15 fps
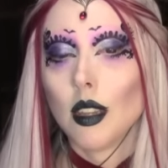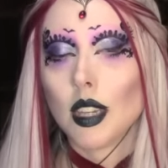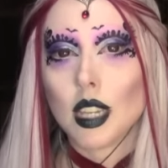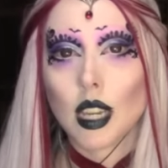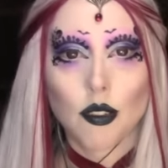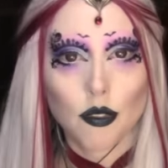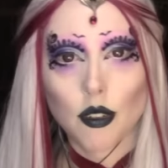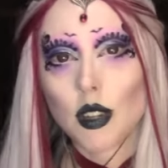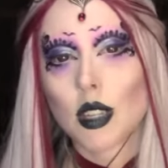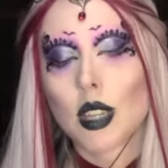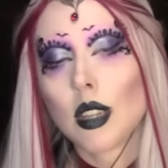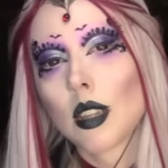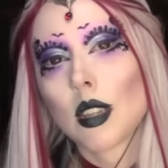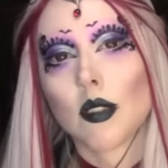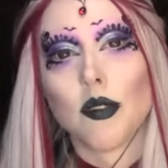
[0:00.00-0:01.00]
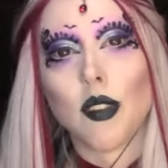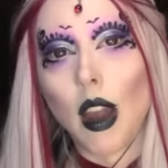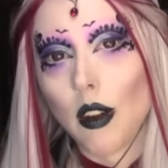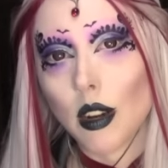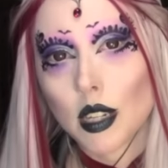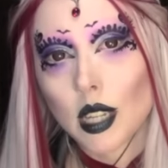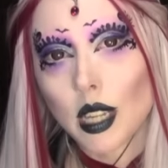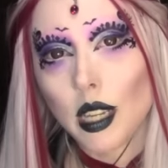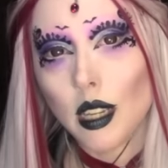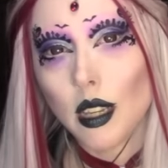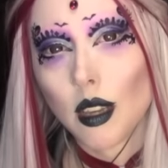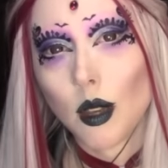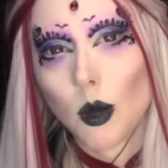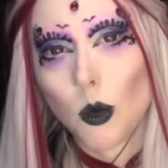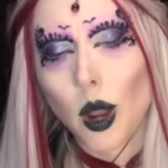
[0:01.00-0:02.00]
difference in
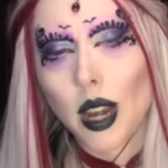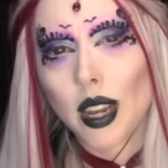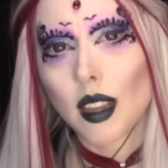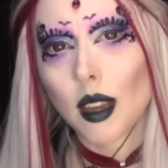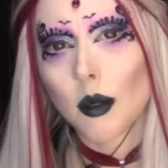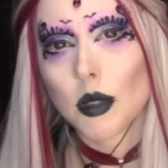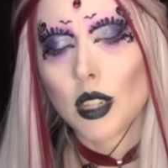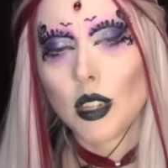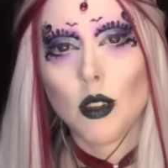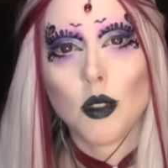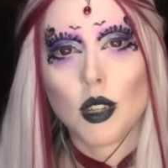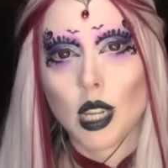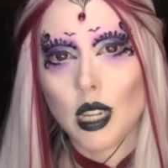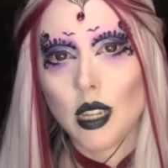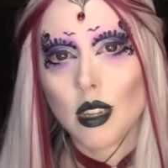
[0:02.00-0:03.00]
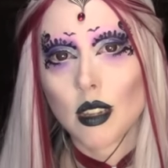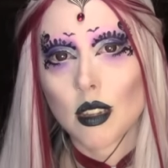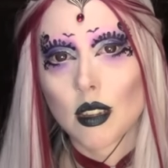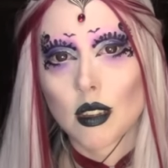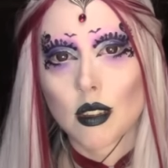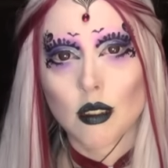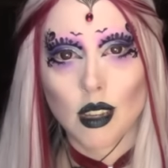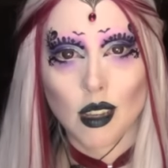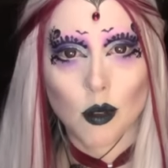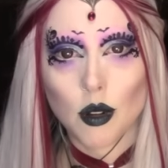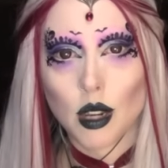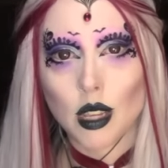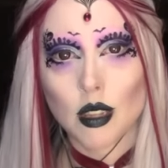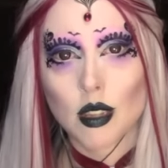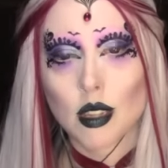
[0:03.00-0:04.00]
severity when it comes to Eugenia's
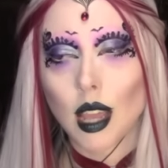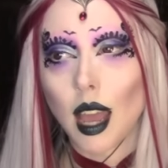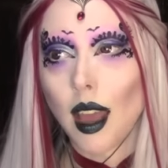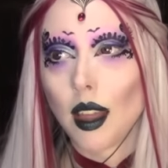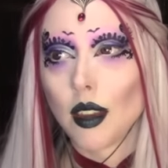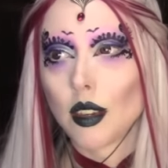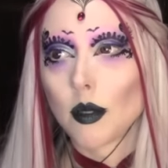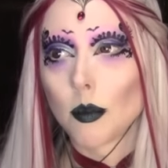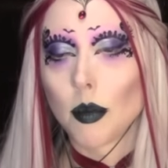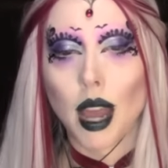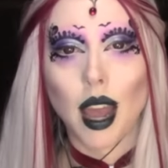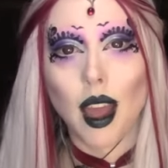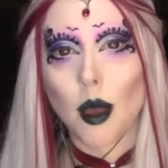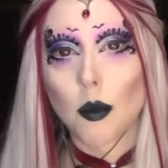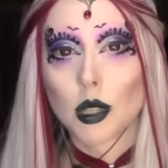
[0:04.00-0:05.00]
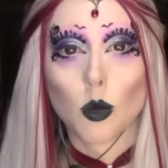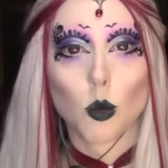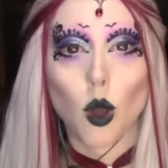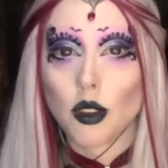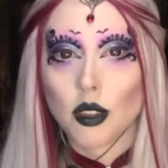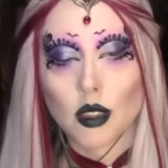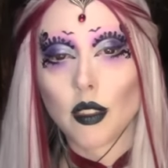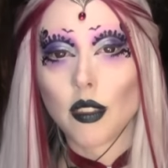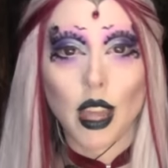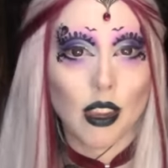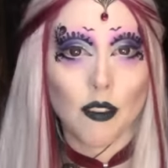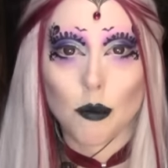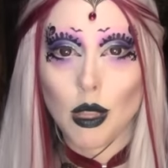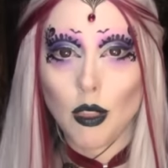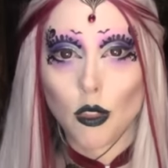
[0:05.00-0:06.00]
illness and perhaps the ones that
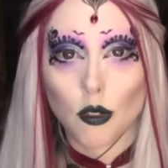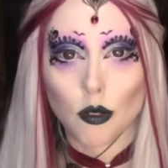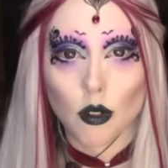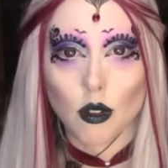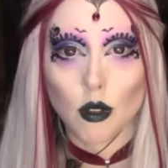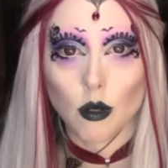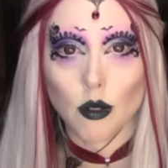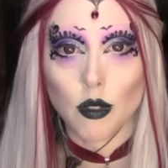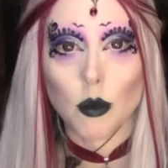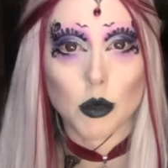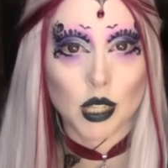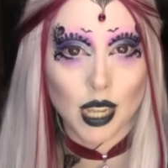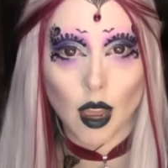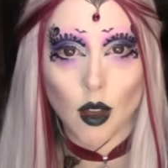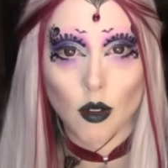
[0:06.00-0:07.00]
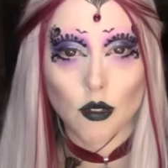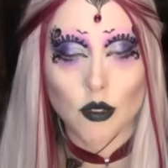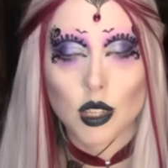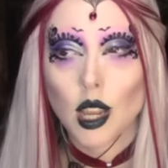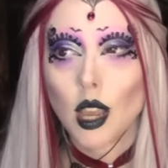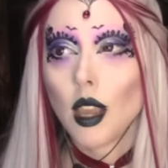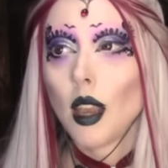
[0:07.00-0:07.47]
they've been through themselves.